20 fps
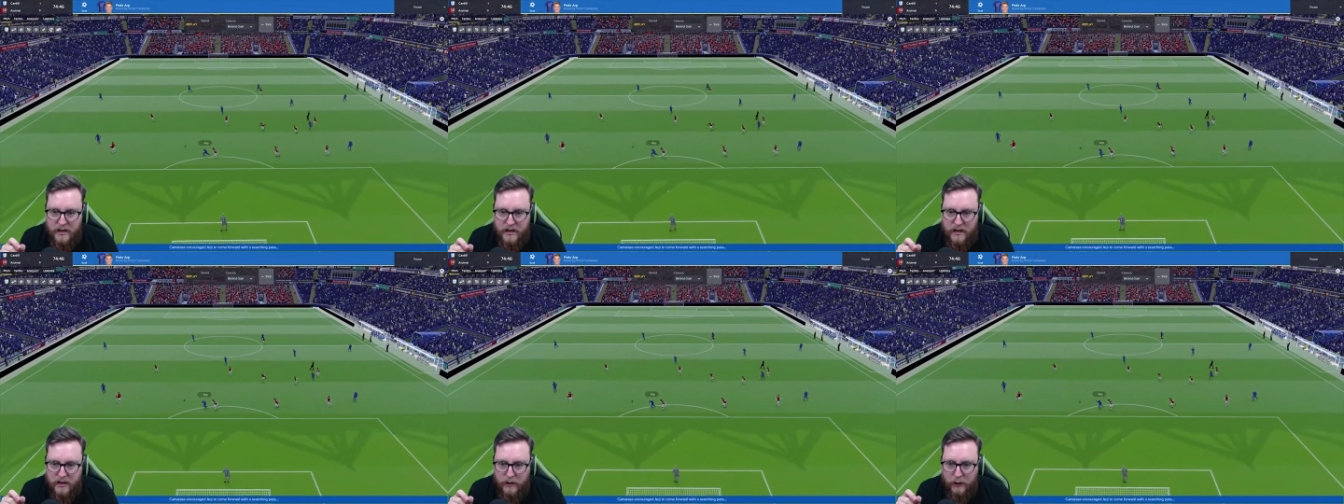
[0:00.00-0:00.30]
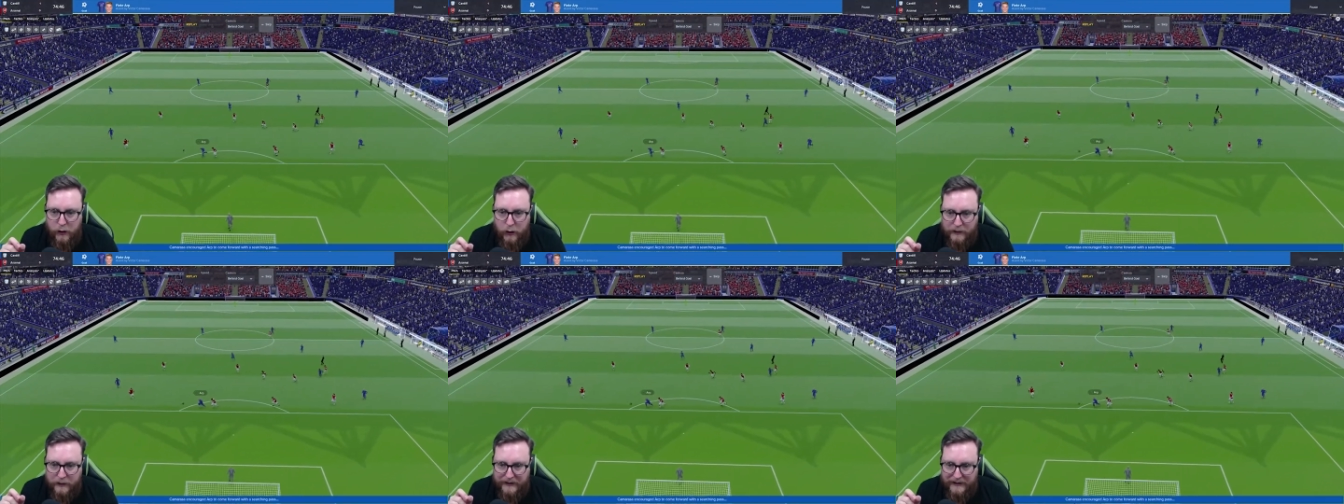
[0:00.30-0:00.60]

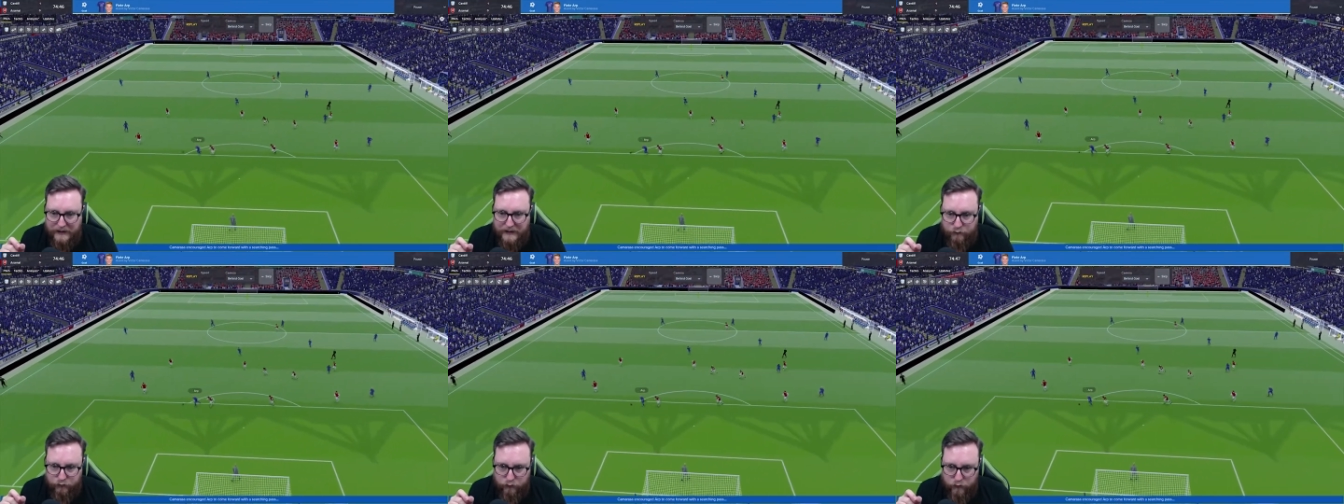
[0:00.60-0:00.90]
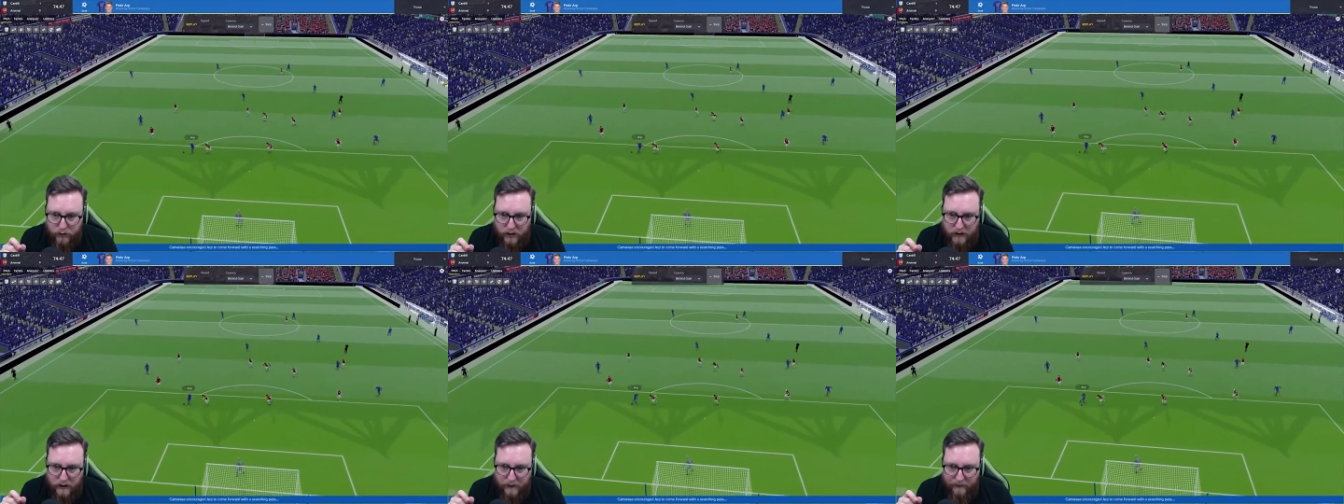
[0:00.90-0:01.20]
Look at this
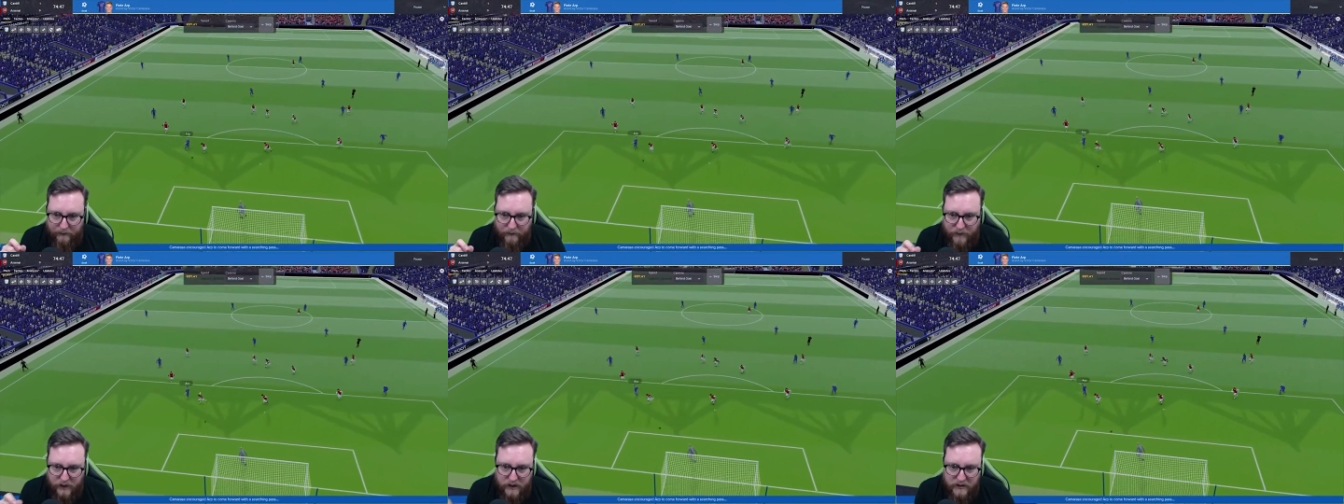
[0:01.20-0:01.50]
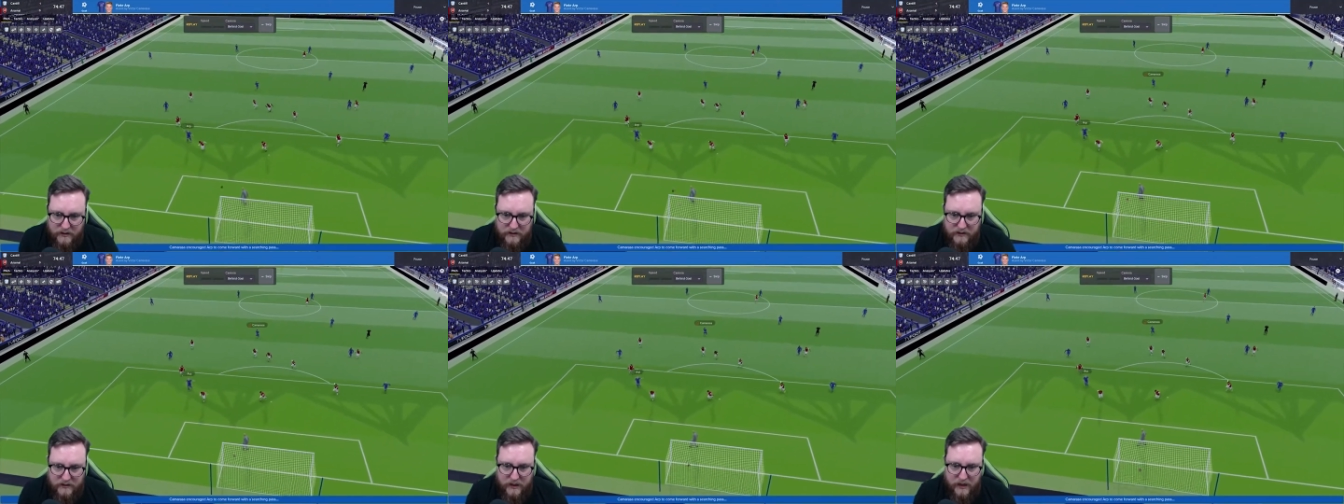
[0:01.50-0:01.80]
run.
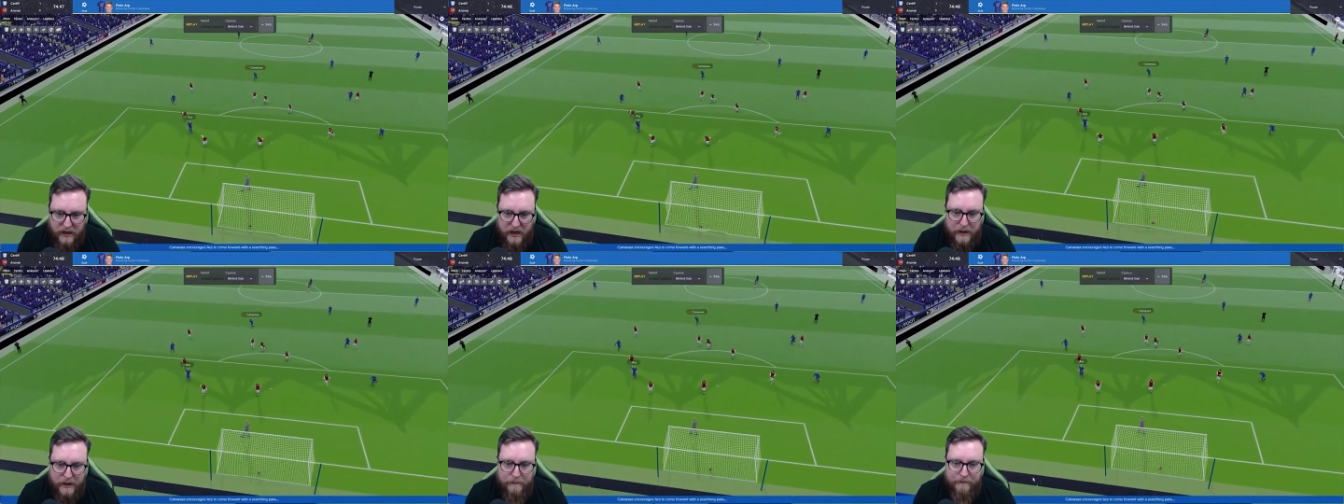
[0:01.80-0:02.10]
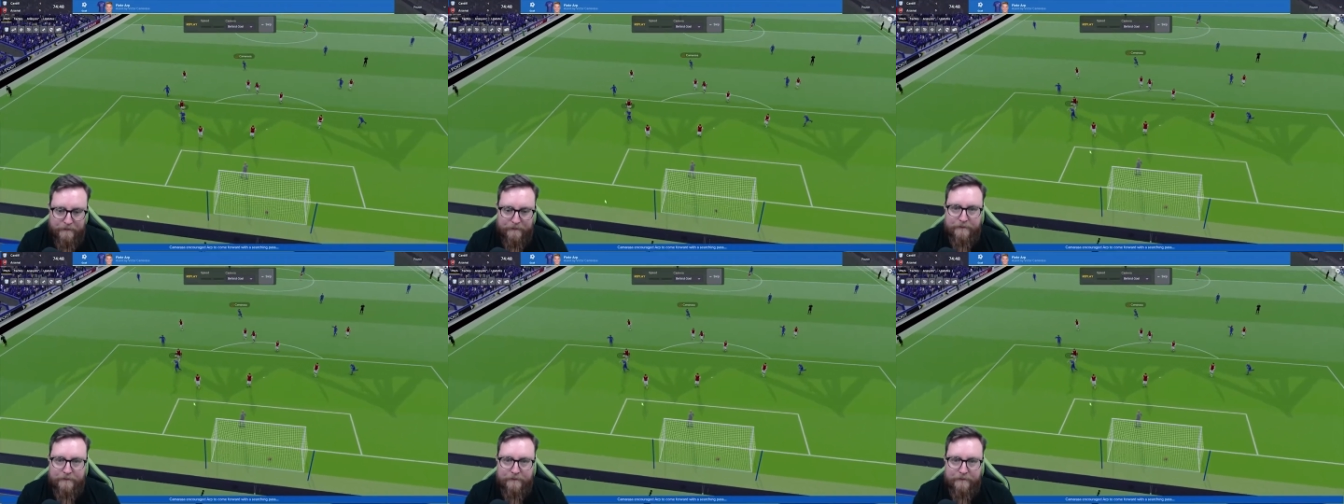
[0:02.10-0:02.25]
First time